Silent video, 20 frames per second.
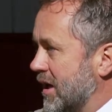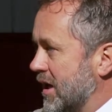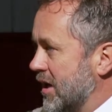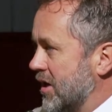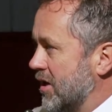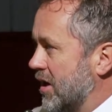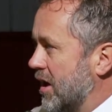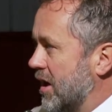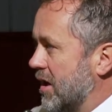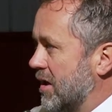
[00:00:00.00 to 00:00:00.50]

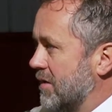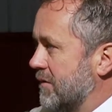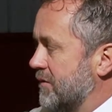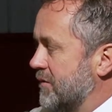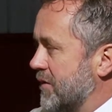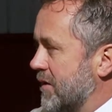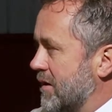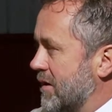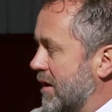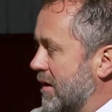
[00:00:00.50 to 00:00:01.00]
in all
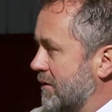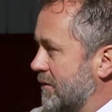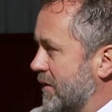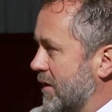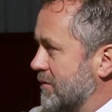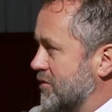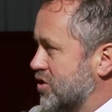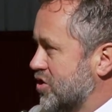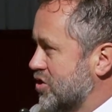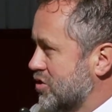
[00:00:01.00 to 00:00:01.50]
of, of,
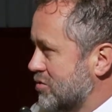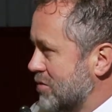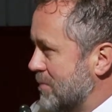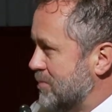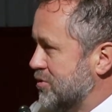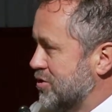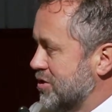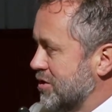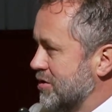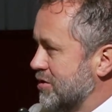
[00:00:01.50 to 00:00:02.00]
of
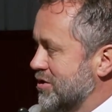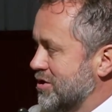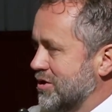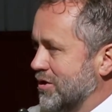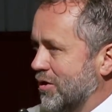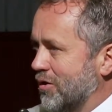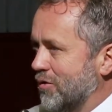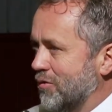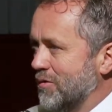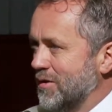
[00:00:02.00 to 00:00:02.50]
Scripture.
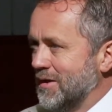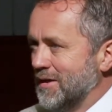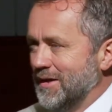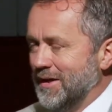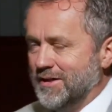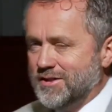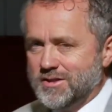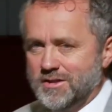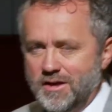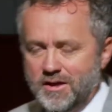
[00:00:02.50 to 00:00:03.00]
So
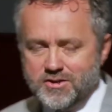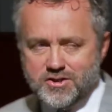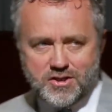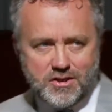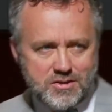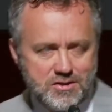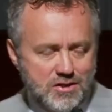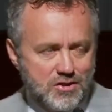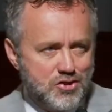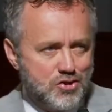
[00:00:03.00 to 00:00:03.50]
it's not
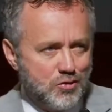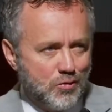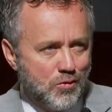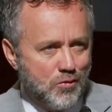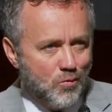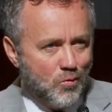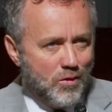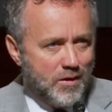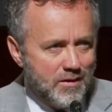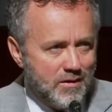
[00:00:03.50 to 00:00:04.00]
just the
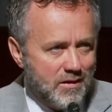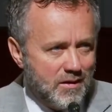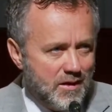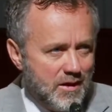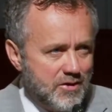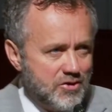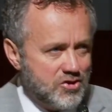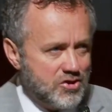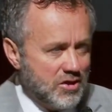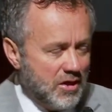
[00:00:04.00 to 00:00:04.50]
short one
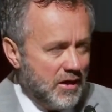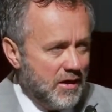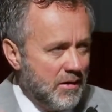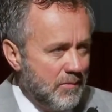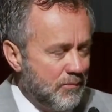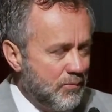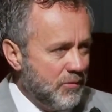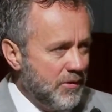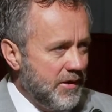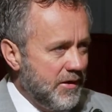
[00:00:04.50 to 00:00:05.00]
line, shot
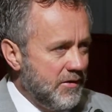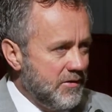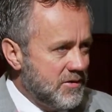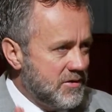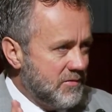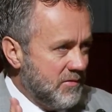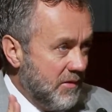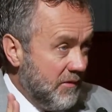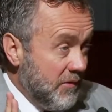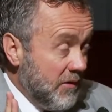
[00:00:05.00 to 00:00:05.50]
up
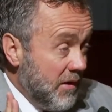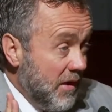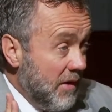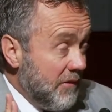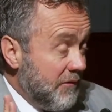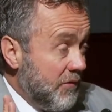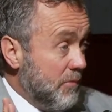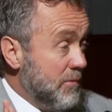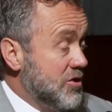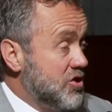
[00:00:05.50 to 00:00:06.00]
prayers
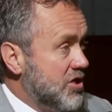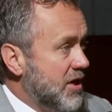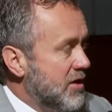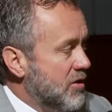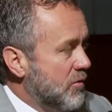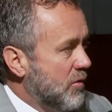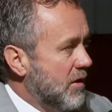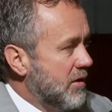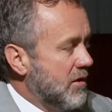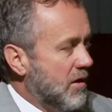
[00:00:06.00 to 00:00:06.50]
a, from a
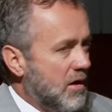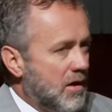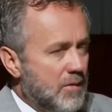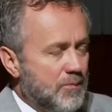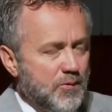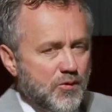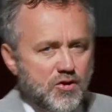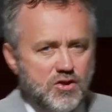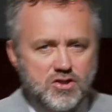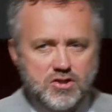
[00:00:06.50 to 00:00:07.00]
genuine
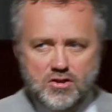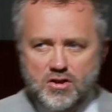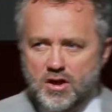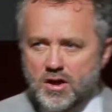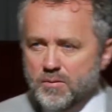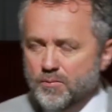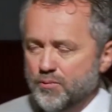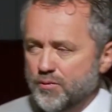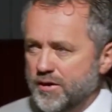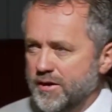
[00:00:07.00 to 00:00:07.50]
heart, but these
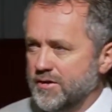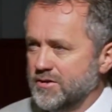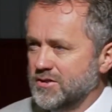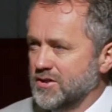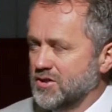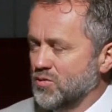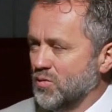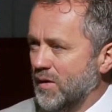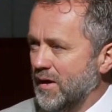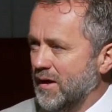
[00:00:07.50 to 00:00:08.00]
long prayers
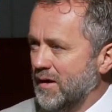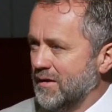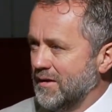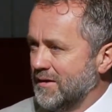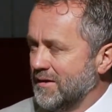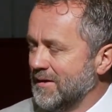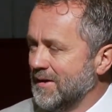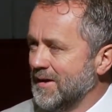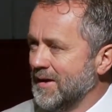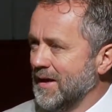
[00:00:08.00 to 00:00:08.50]
as well.
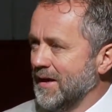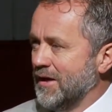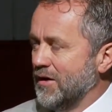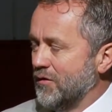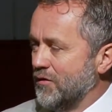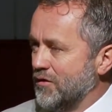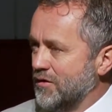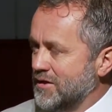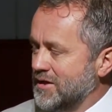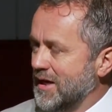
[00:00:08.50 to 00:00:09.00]
And, you
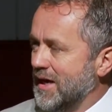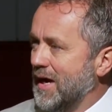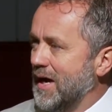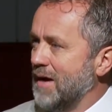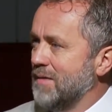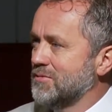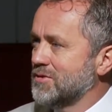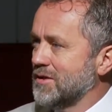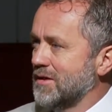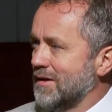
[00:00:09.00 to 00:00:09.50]
know, there are
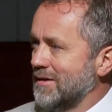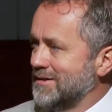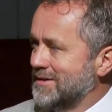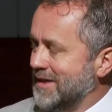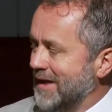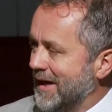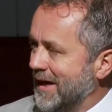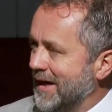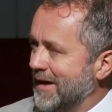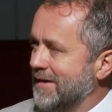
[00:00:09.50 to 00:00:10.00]
times in our
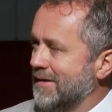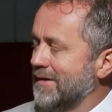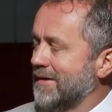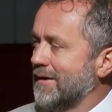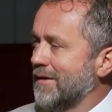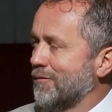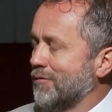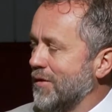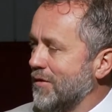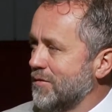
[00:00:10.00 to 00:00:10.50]
day and
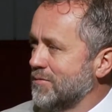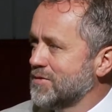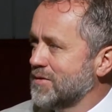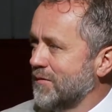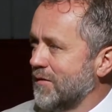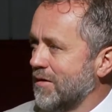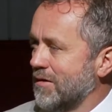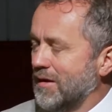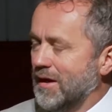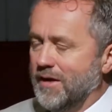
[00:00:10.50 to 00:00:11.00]
in our rhythms
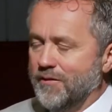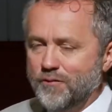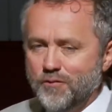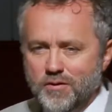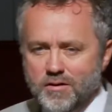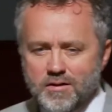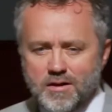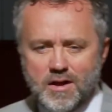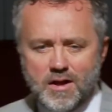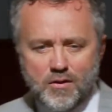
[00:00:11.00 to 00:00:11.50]
of our life
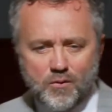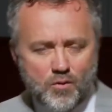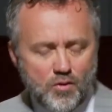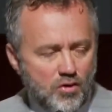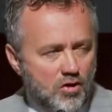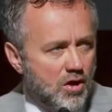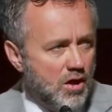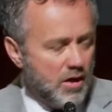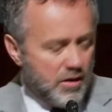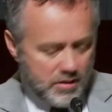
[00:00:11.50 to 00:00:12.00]
where, where
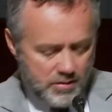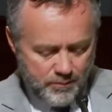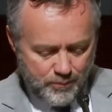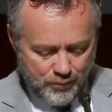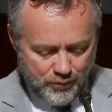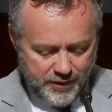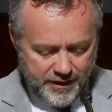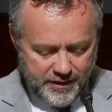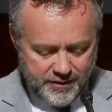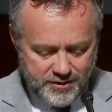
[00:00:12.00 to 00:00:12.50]
longer
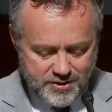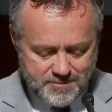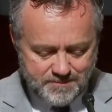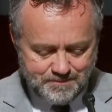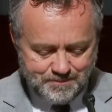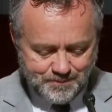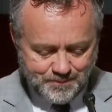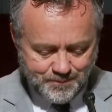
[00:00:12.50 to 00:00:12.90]
prayers